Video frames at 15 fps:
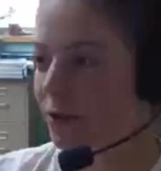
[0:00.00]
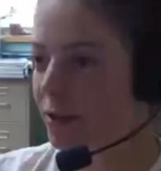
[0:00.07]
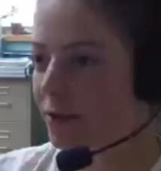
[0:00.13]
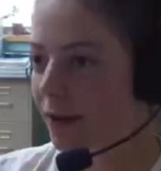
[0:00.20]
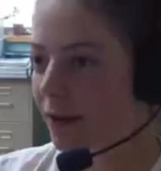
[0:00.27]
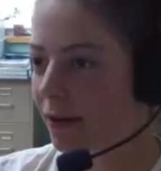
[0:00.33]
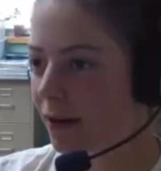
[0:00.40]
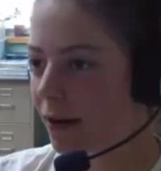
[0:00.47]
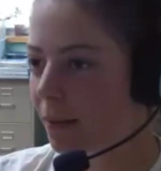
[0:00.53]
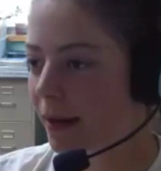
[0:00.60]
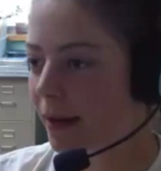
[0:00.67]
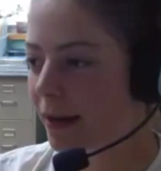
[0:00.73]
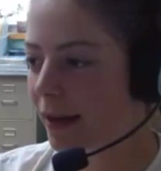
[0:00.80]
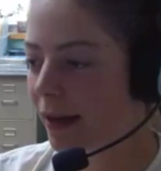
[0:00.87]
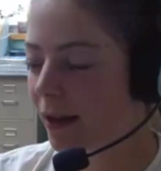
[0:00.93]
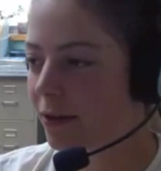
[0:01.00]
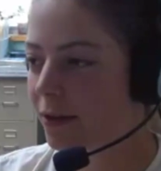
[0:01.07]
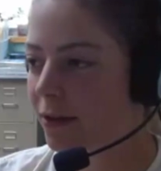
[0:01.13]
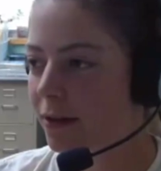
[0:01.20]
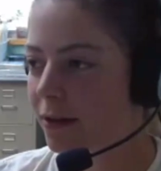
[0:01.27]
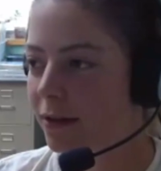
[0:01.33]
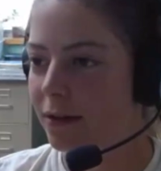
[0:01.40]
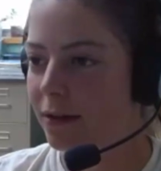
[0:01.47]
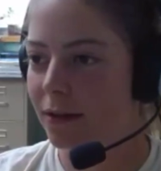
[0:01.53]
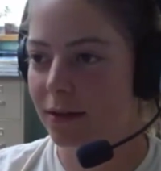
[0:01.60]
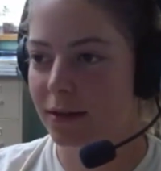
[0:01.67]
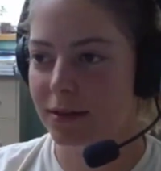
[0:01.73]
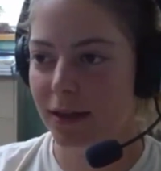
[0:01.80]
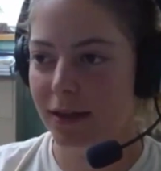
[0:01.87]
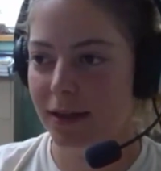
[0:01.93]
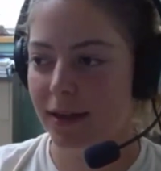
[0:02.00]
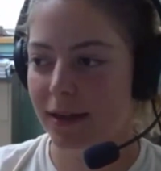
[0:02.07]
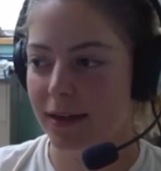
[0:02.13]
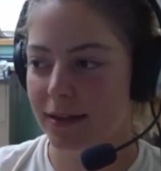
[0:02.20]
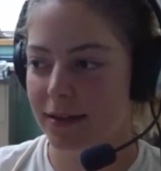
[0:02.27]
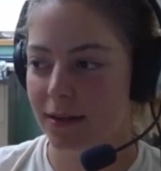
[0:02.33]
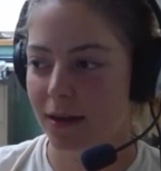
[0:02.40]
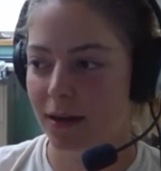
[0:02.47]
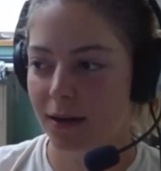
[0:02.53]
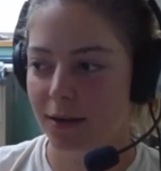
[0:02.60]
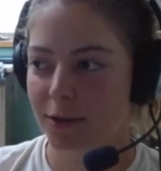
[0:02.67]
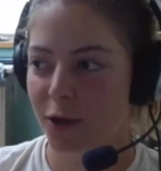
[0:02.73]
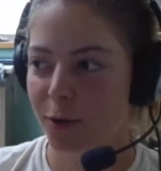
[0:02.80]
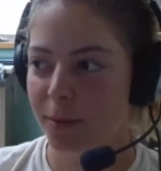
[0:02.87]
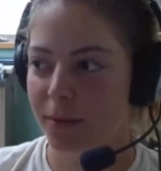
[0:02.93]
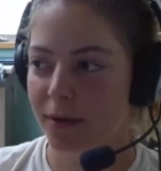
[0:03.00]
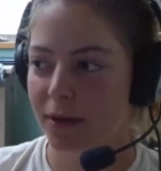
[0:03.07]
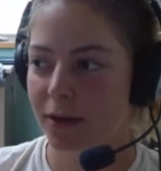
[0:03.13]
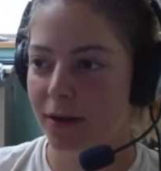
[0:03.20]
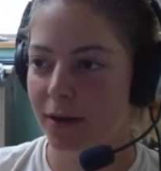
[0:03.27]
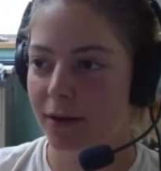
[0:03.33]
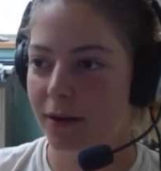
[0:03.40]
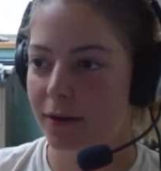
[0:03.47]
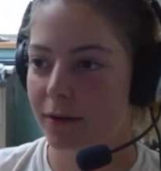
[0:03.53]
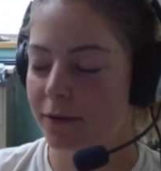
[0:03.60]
I just found it on my calendar. Looks like it is October